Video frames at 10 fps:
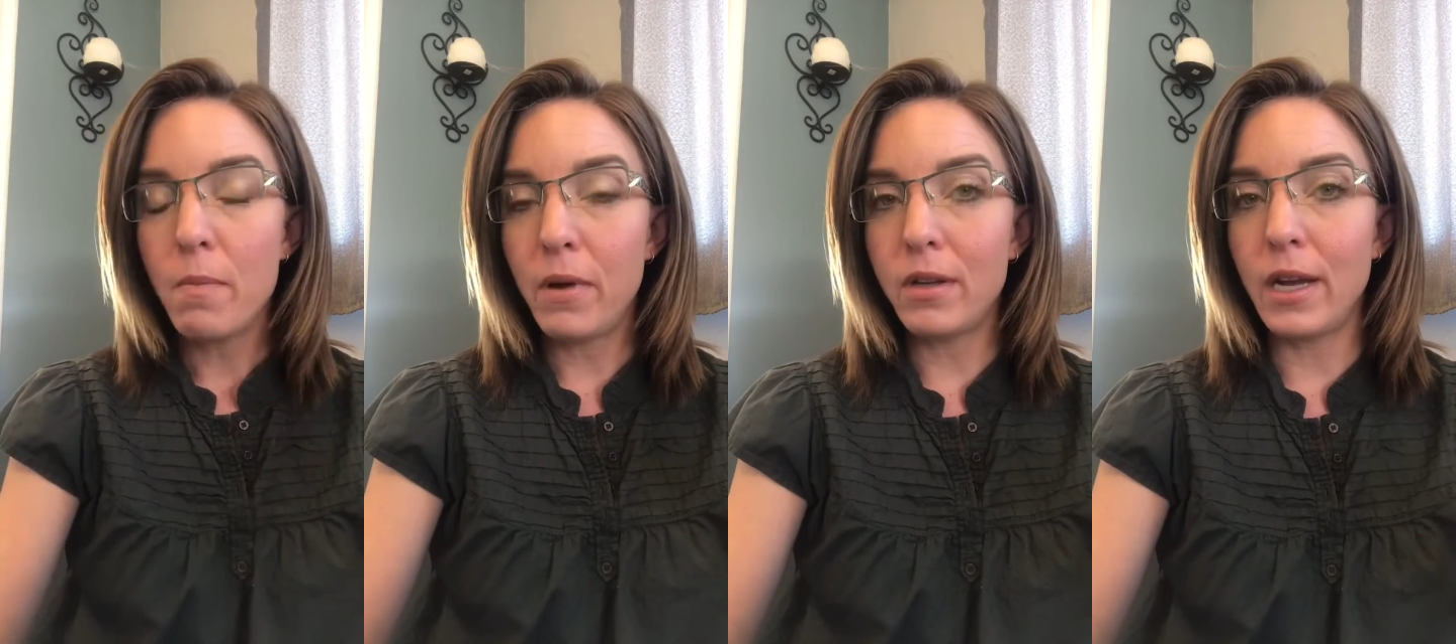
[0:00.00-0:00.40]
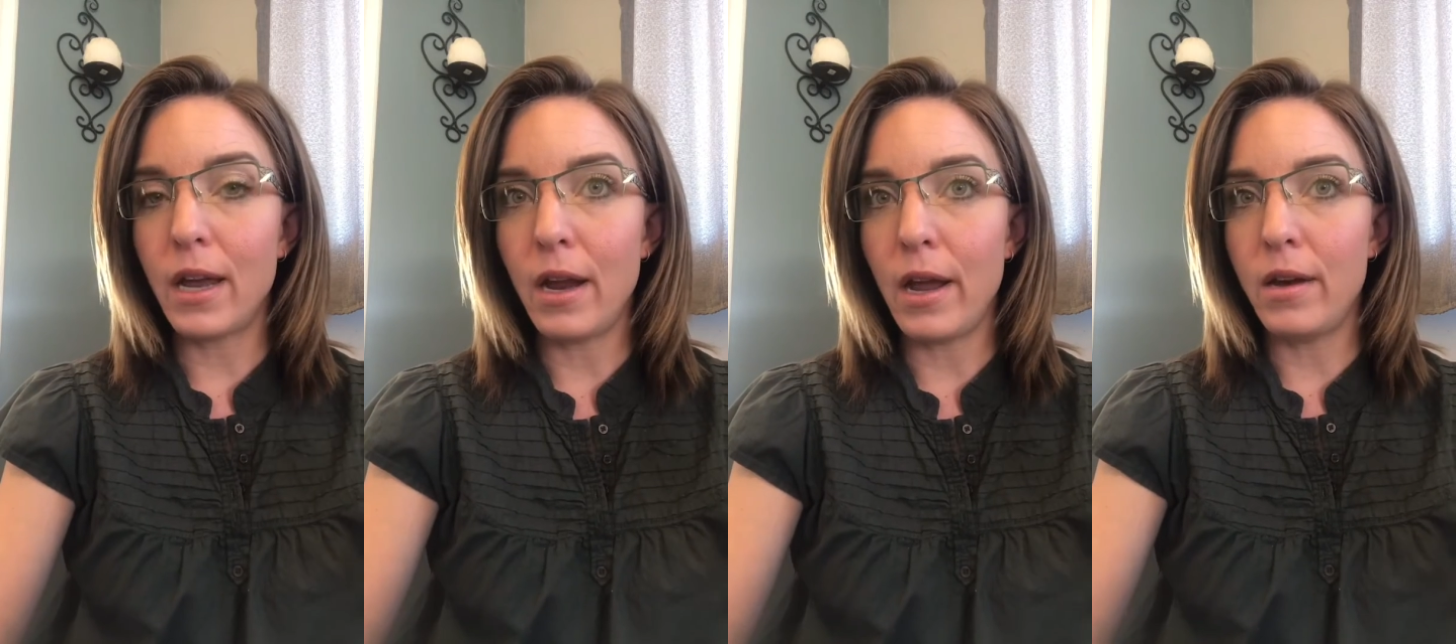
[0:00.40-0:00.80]

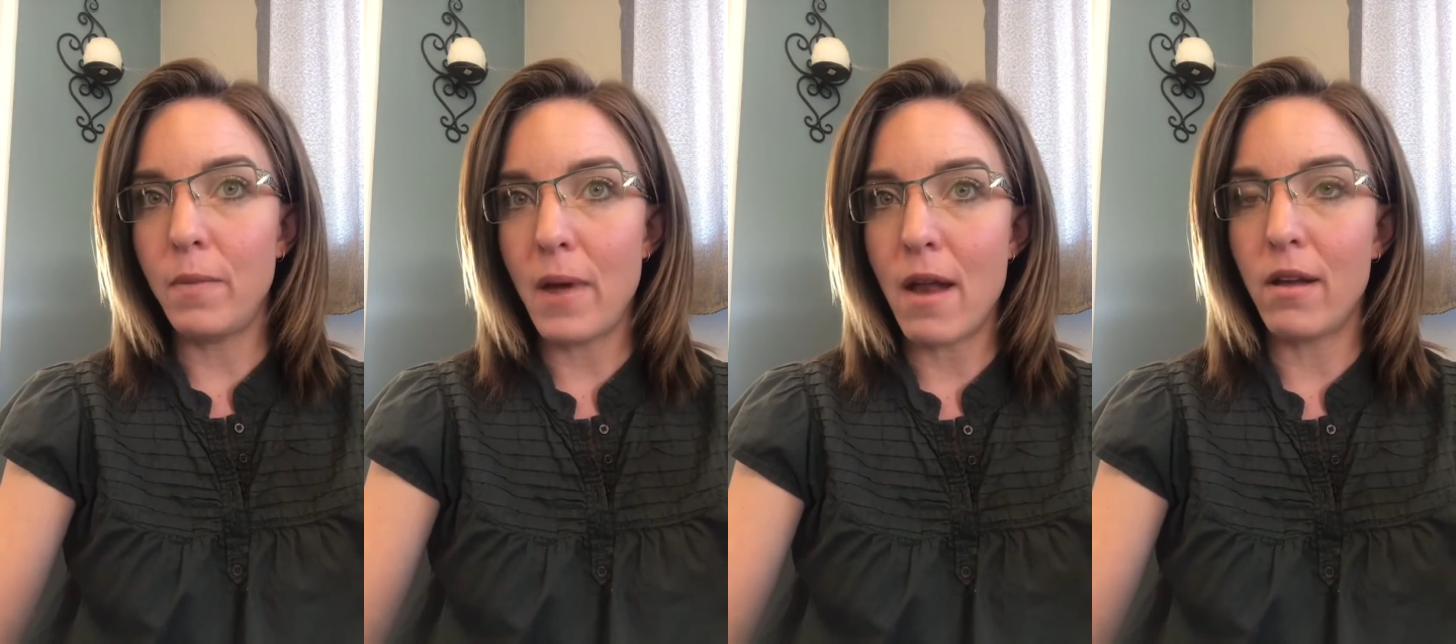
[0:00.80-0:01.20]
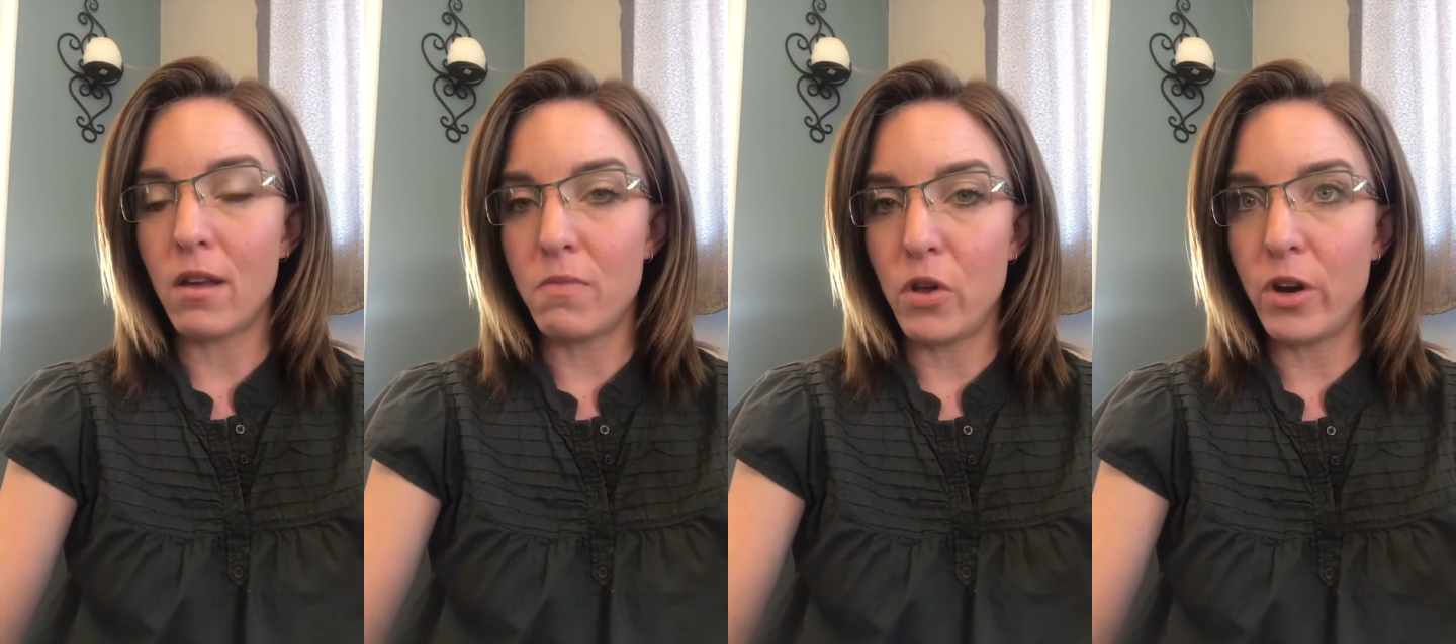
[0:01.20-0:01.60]
building an
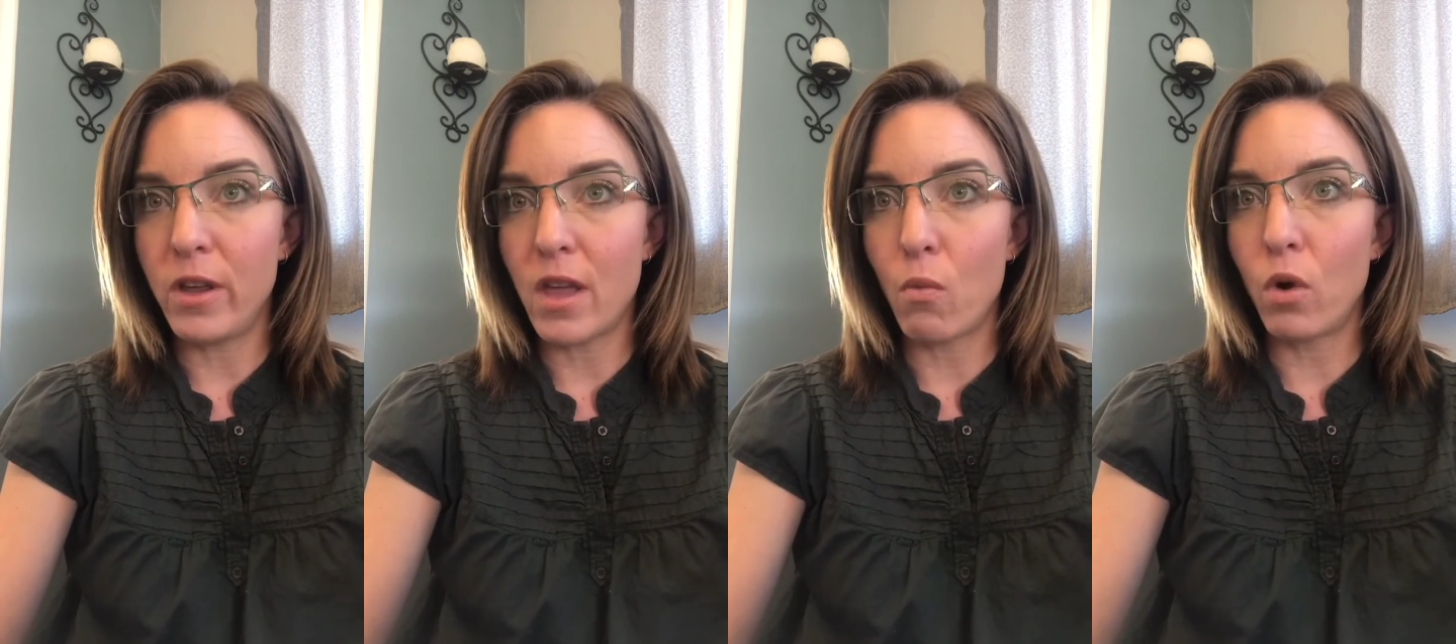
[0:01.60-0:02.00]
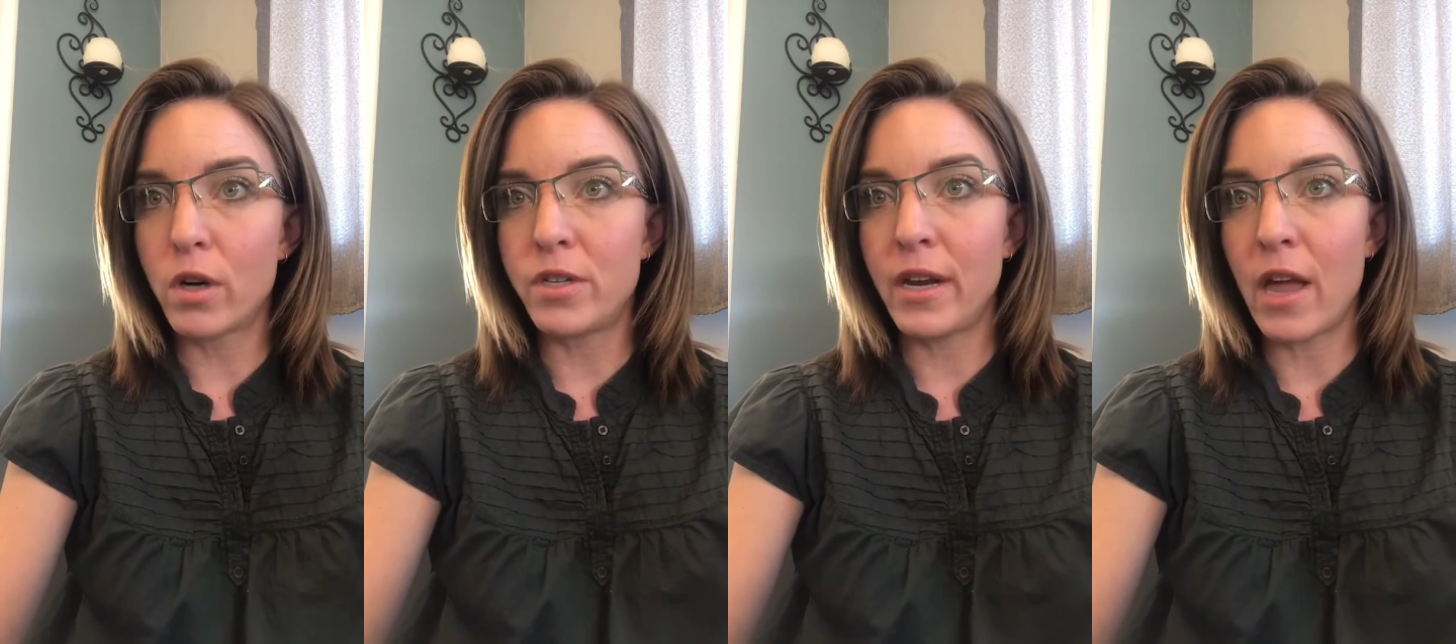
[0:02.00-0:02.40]
independent community that
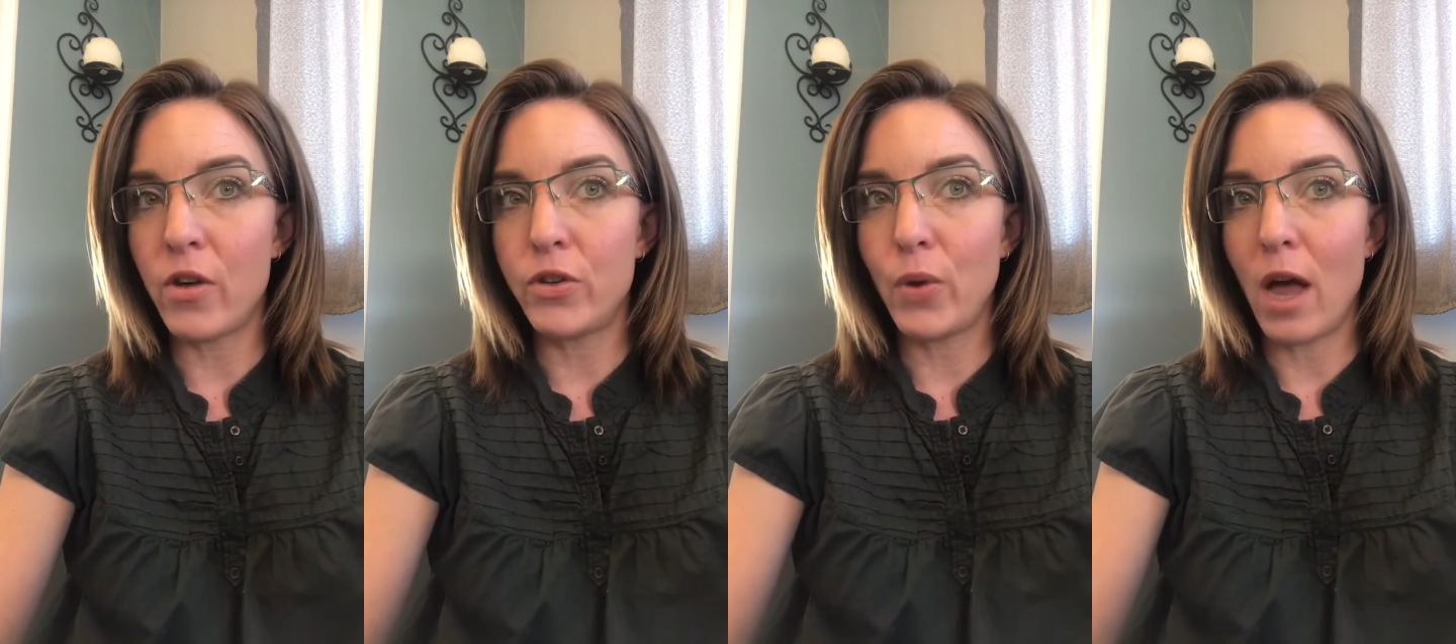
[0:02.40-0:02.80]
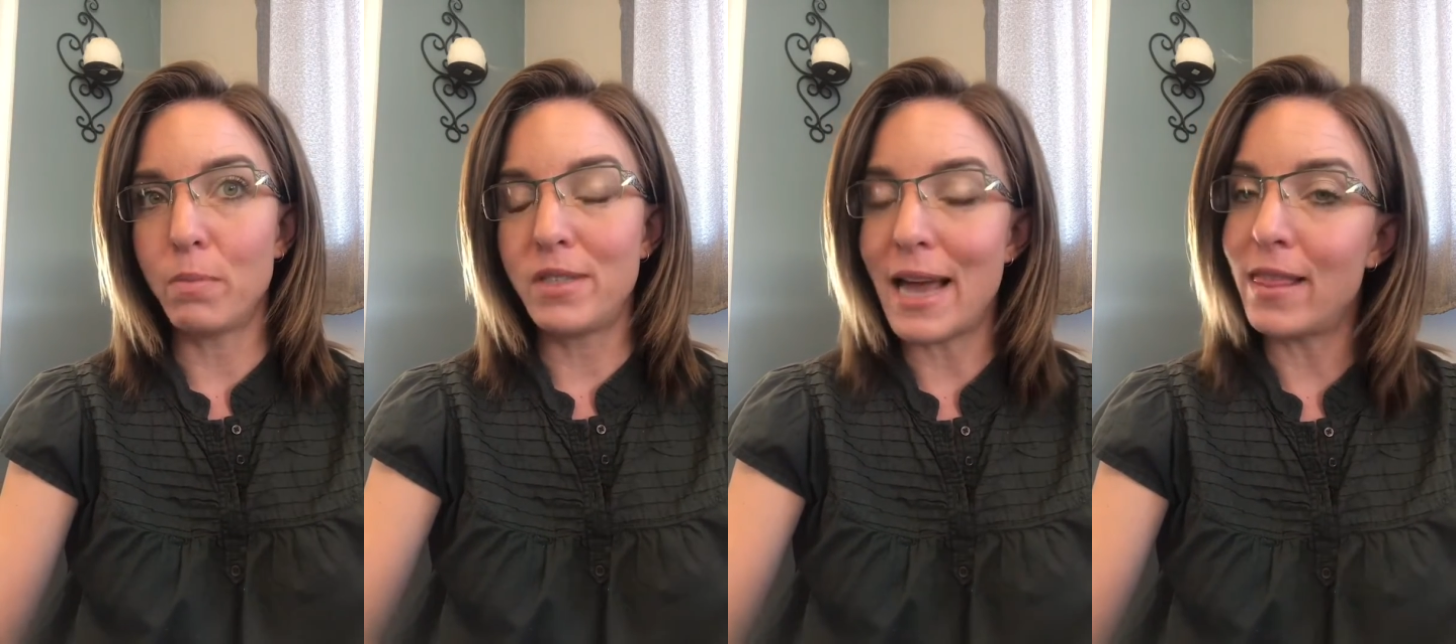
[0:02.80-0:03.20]
works together to
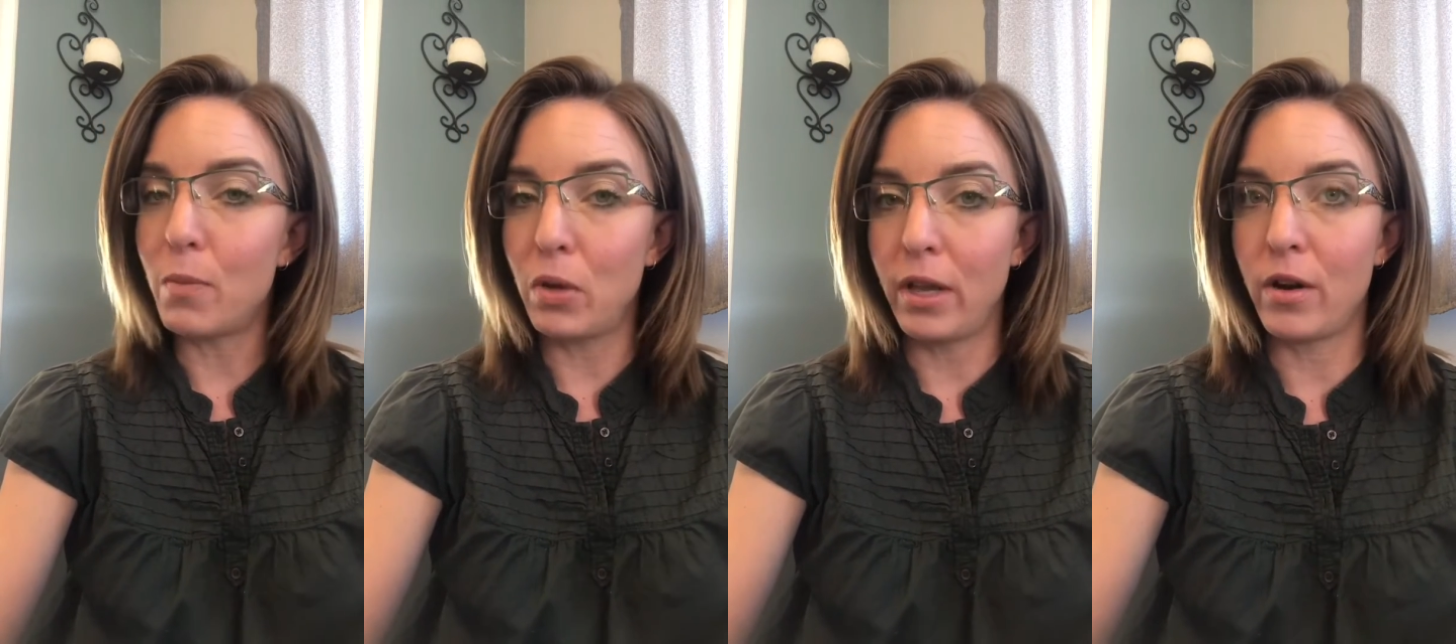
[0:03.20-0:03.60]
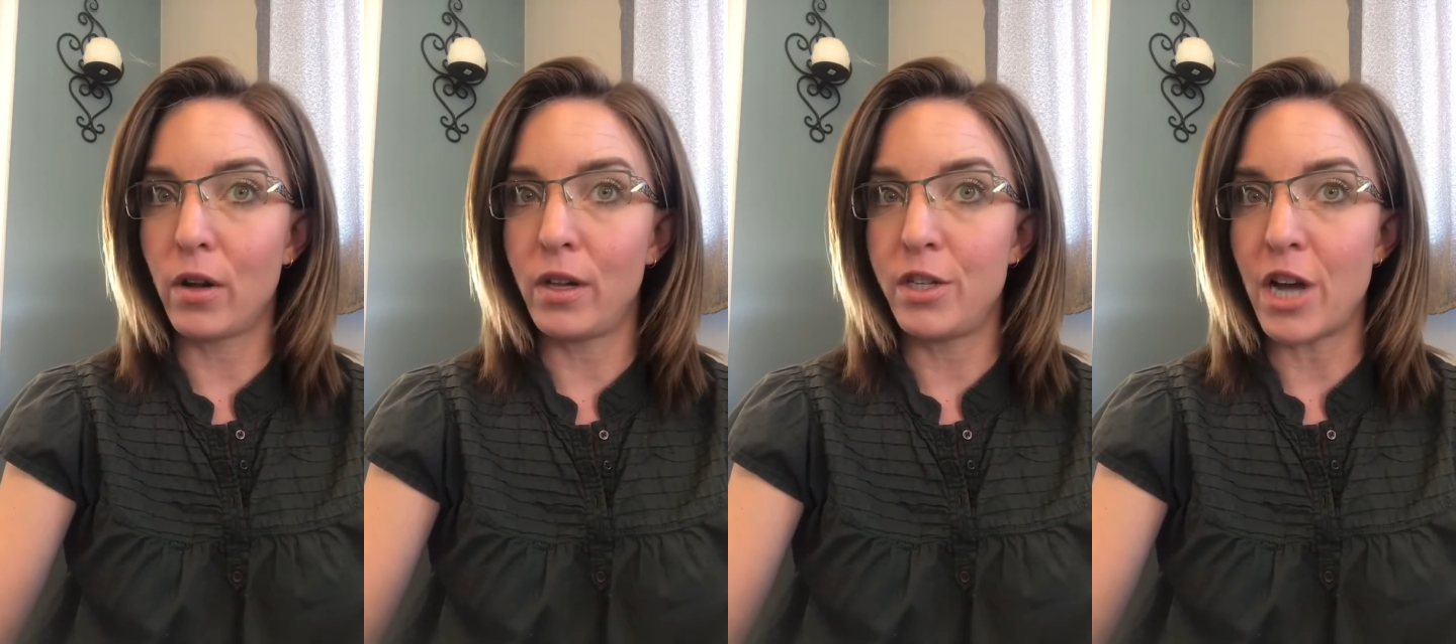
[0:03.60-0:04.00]
help set the
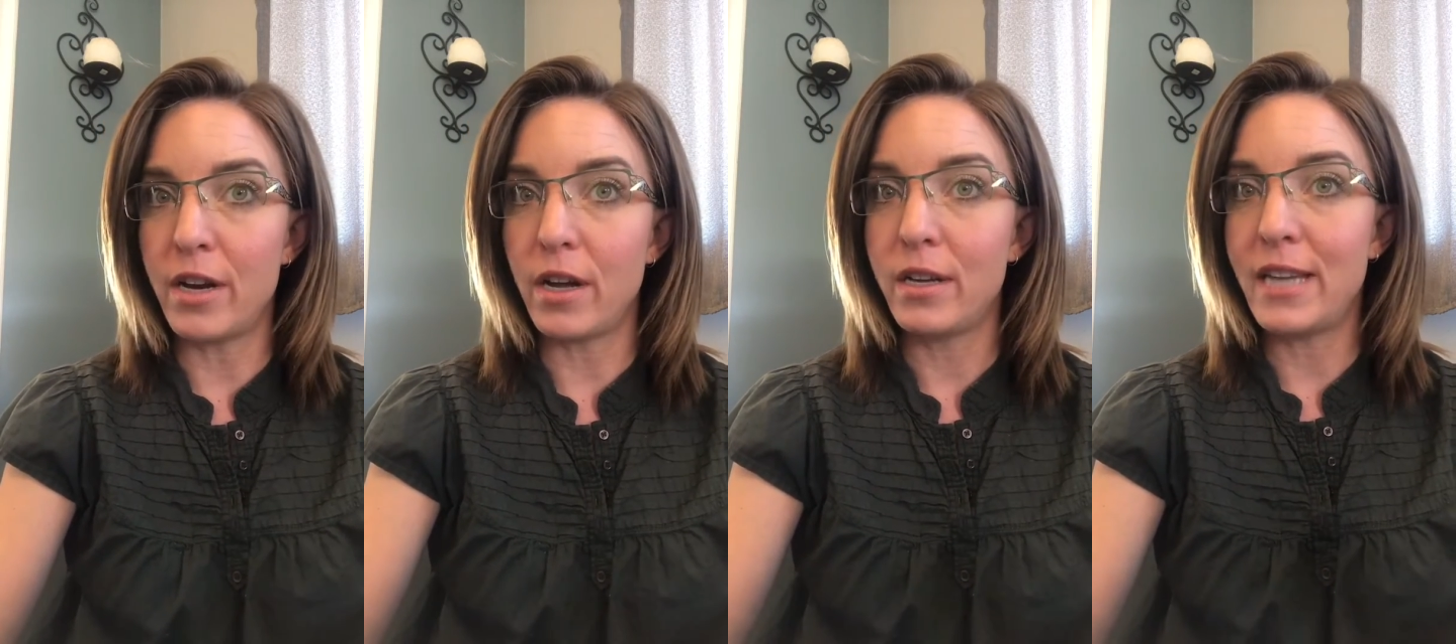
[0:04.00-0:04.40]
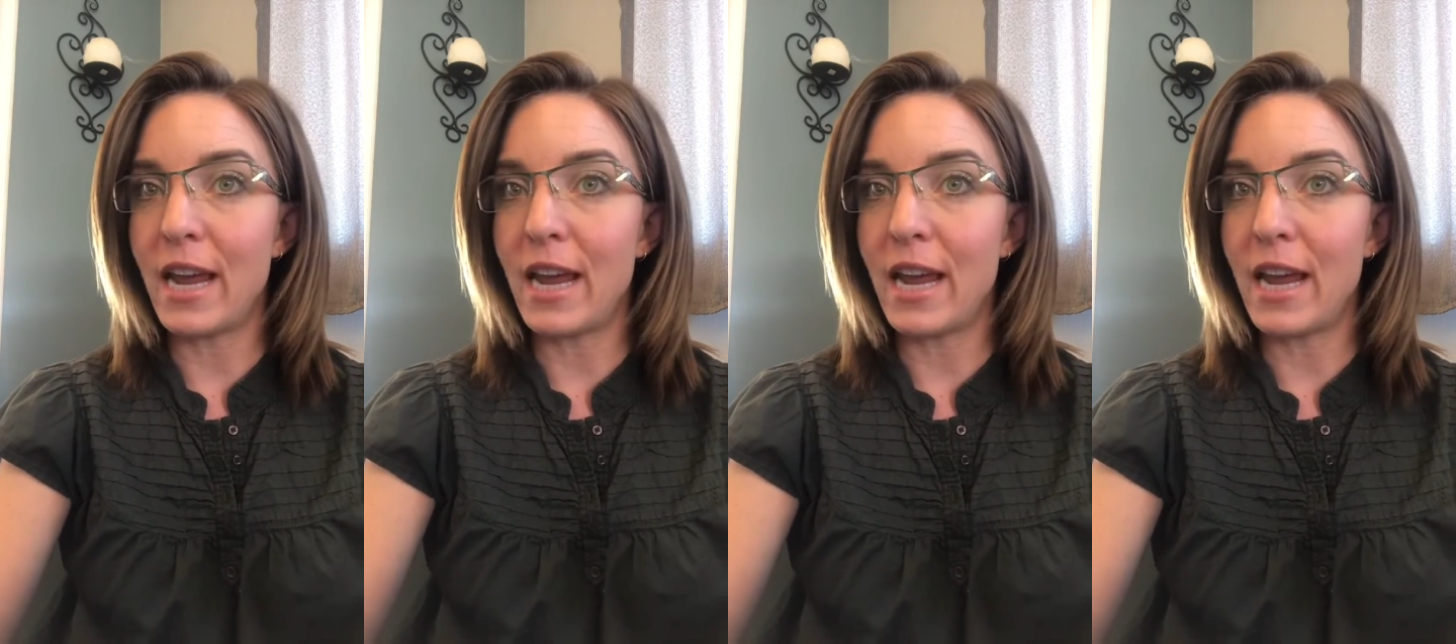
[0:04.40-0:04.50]
political agenda,